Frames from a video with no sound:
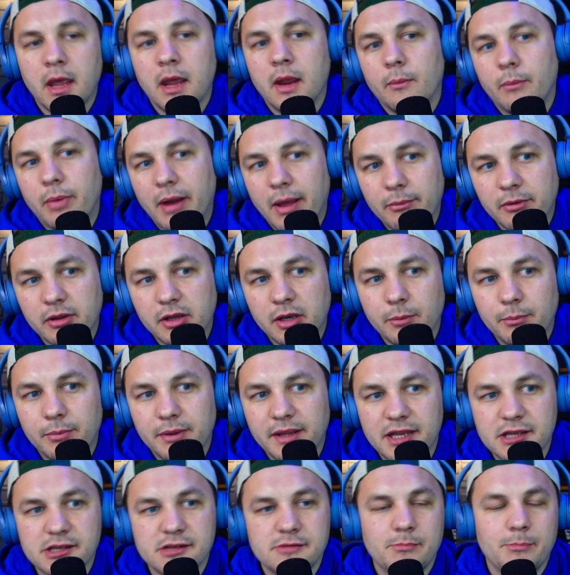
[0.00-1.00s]
Probably going to
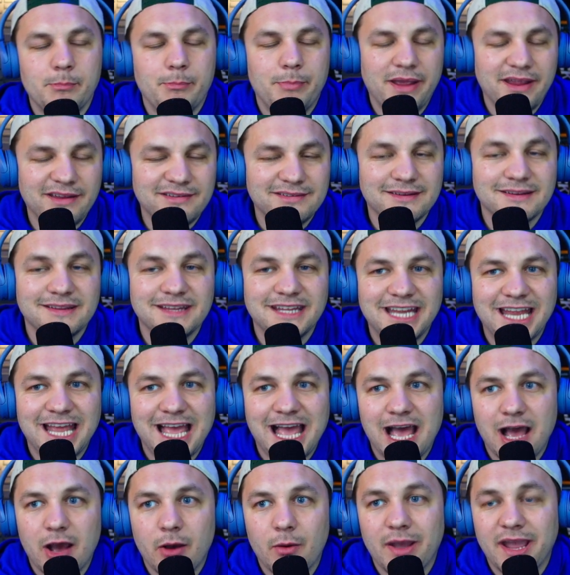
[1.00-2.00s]
be basically
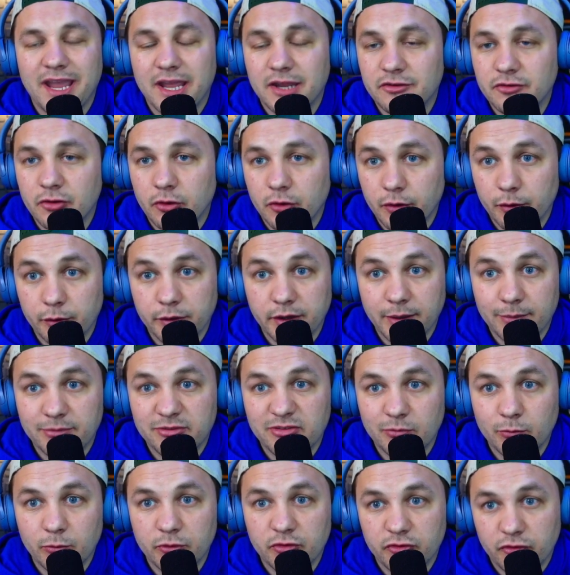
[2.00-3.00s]
how Antonio
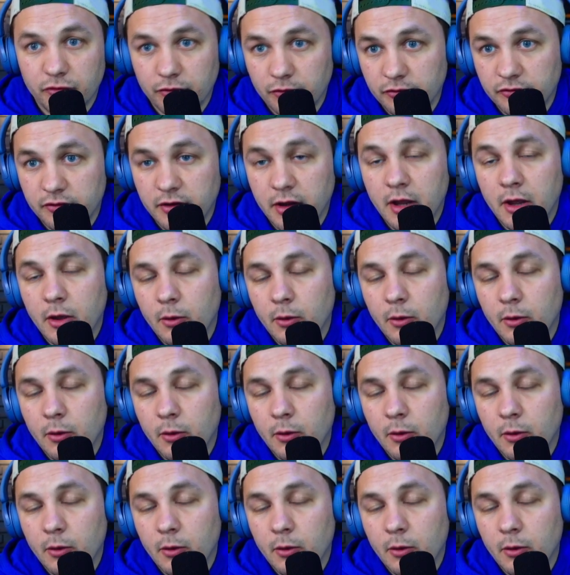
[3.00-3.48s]
Gibson was used